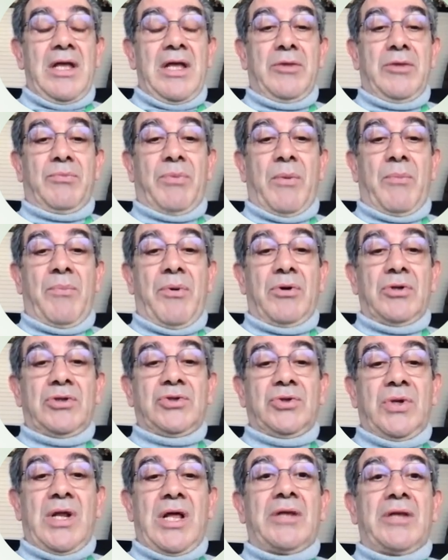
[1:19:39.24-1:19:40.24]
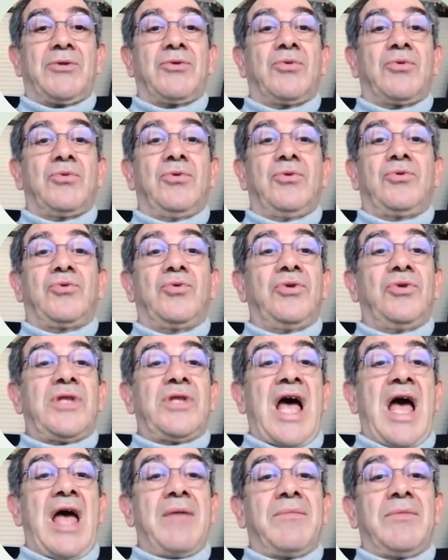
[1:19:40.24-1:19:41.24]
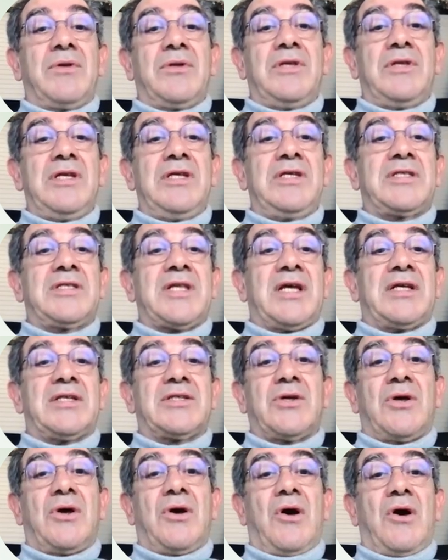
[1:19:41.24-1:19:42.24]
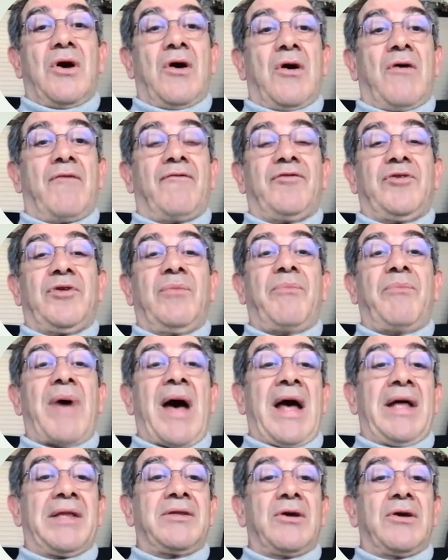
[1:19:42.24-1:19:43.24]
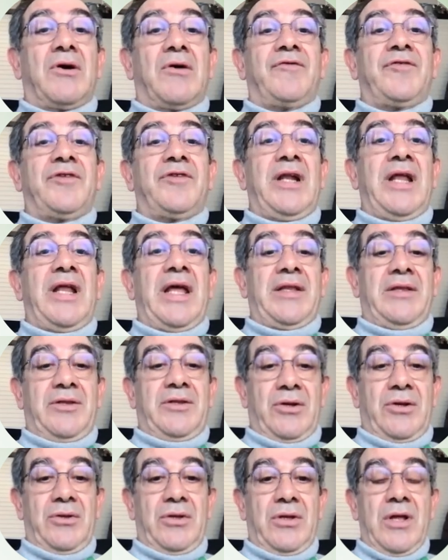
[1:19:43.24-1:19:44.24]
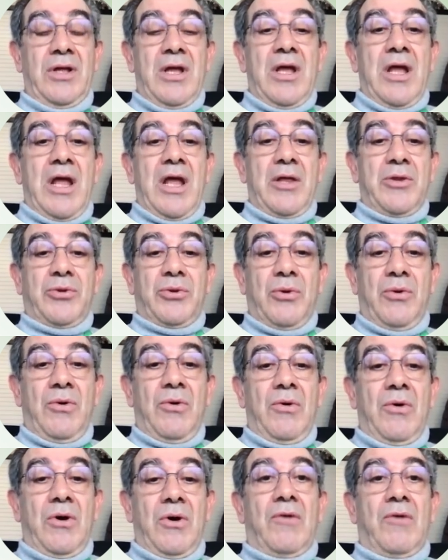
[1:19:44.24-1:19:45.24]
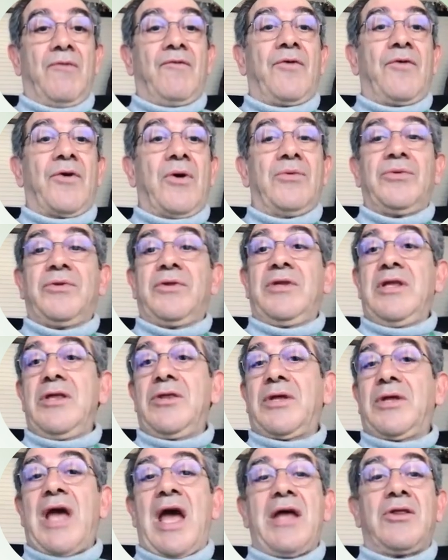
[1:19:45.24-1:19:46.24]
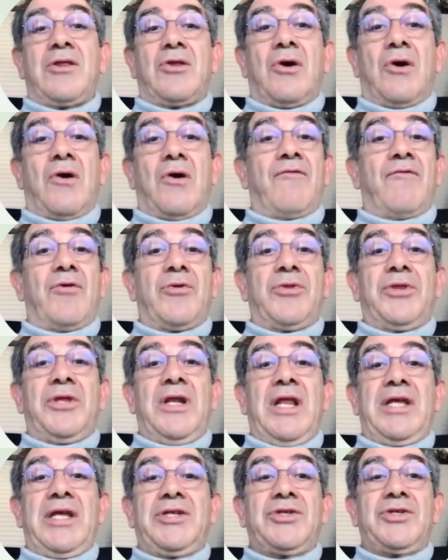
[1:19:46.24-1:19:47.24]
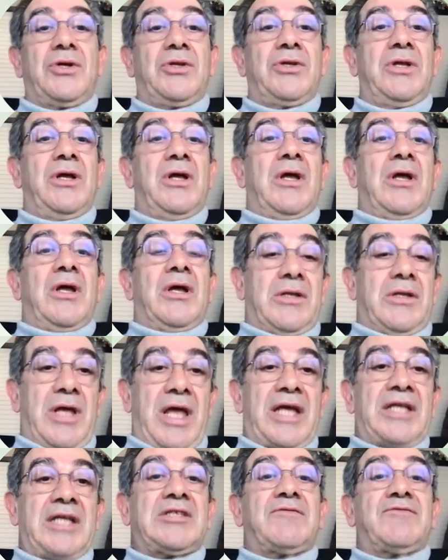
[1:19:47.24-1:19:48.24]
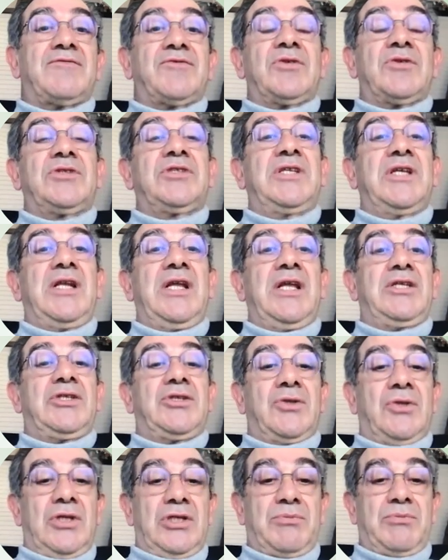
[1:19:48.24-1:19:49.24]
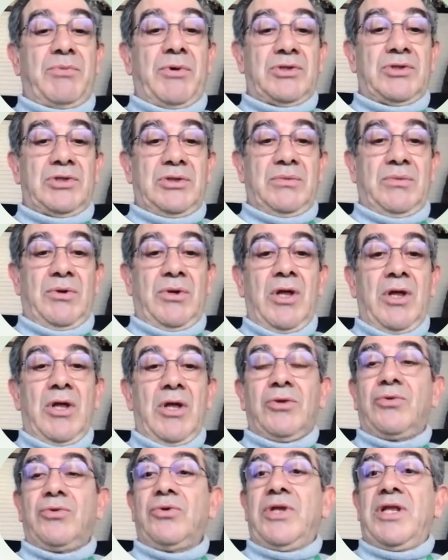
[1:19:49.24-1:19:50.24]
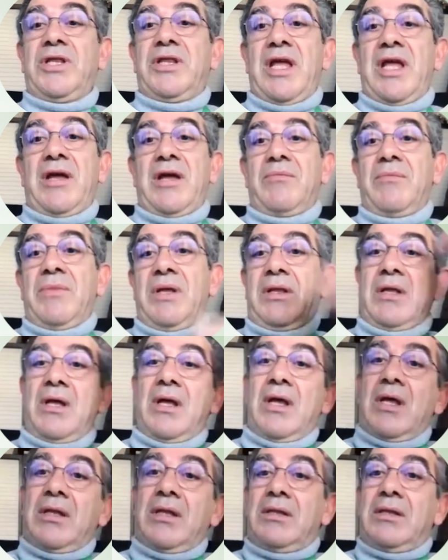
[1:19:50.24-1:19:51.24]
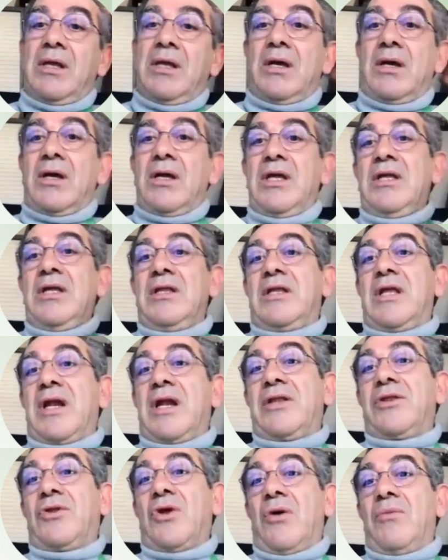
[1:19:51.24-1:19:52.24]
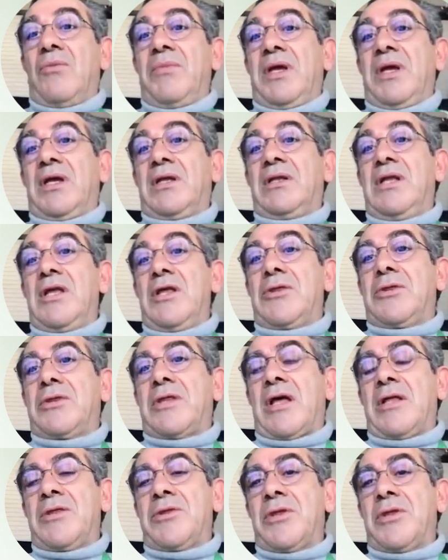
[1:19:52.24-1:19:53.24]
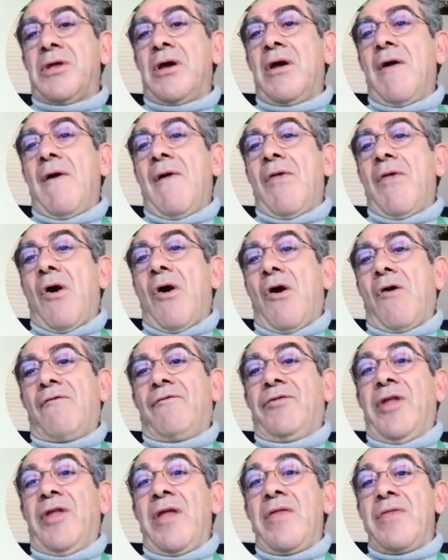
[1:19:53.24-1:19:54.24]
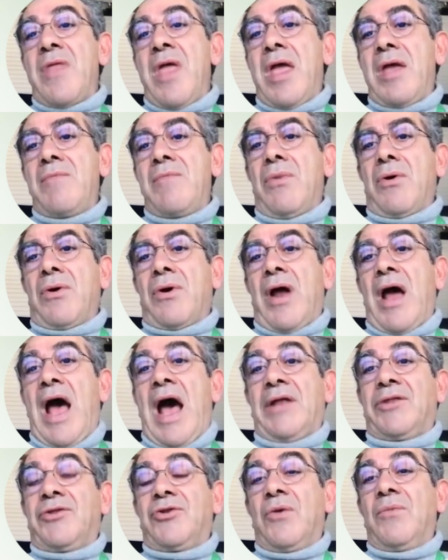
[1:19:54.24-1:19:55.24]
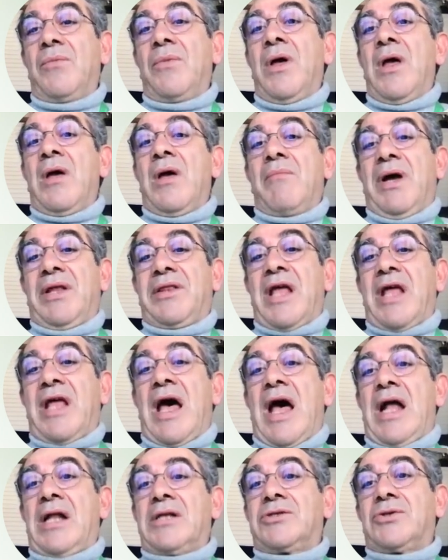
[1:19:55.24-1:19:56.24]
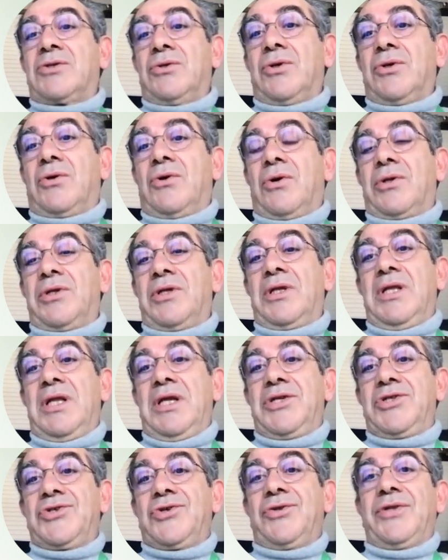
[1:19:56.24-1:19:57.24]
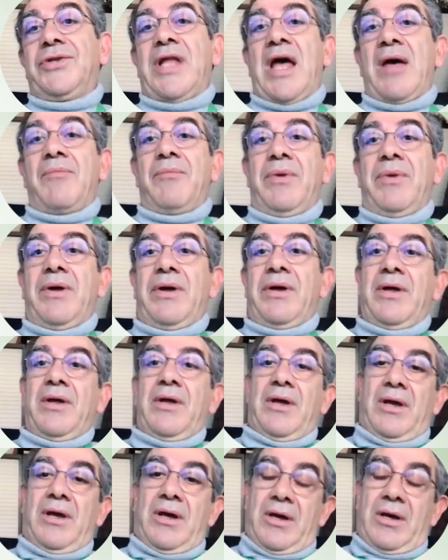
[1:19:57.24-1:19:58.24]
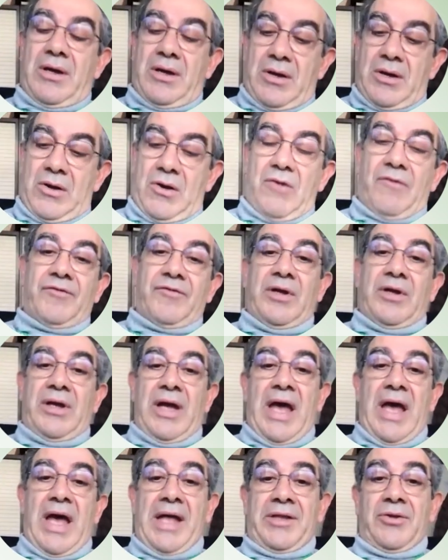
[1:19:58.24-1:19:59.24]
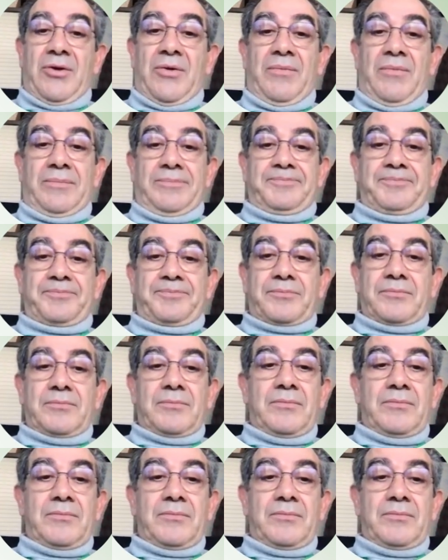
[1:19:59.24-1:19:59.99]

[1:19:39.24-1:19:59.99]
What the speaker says: is proportional to the 2 times the distance of the path of the electron. And so from this kind of oscillation, the EXAFS oscillation, is possible to determine the interatomic distance of the neighbor atom, but also the coordination number of the atom.